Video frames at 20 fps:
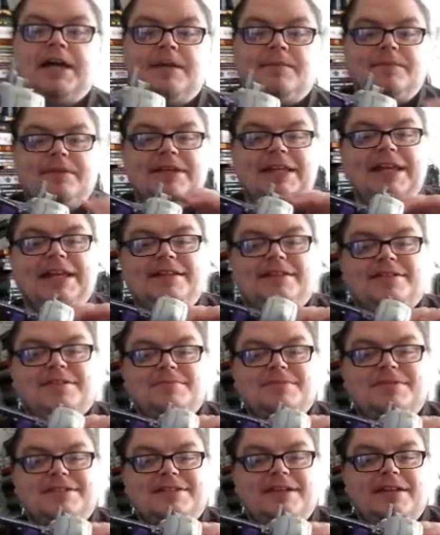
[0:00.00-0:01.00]
Needs
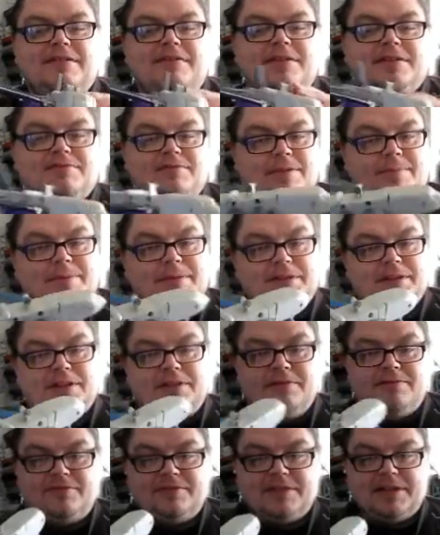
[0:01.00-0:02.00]
some serious repo
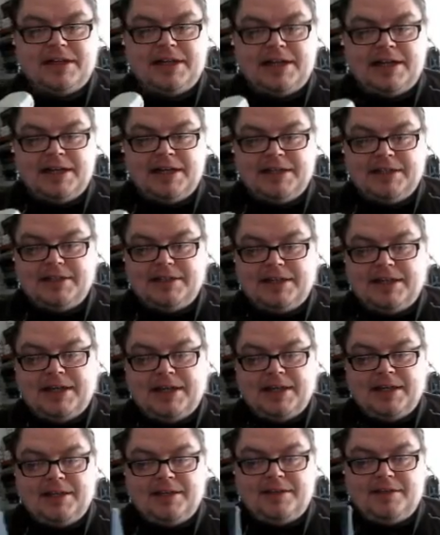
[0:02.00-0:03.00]
love.
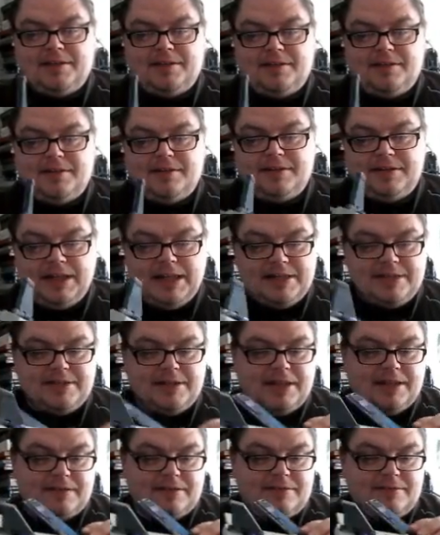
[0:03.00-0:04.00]
I need to
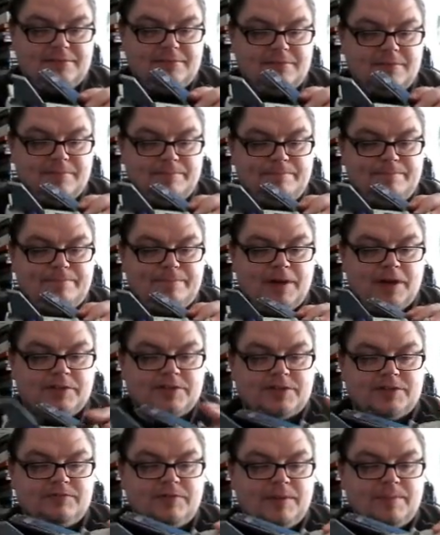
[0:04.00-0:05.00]
get
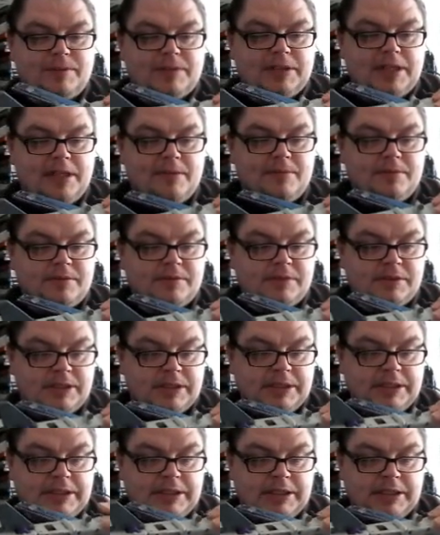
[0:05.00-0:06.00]
onto repo labels.
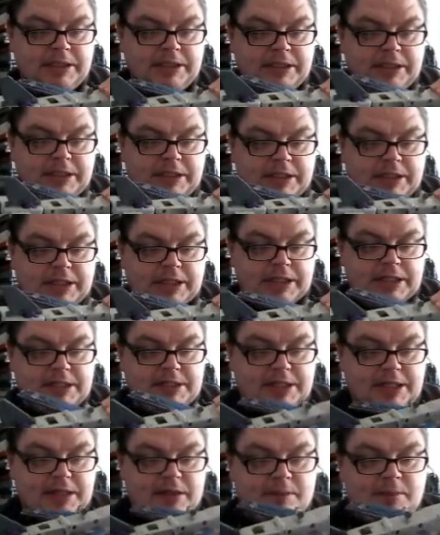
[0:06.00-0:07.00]
I need
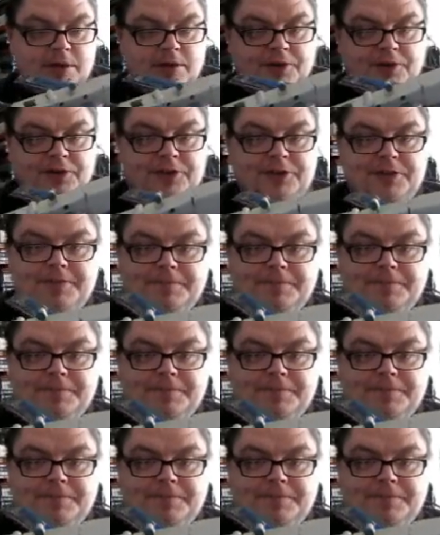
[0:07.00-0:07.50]
to get them ordered.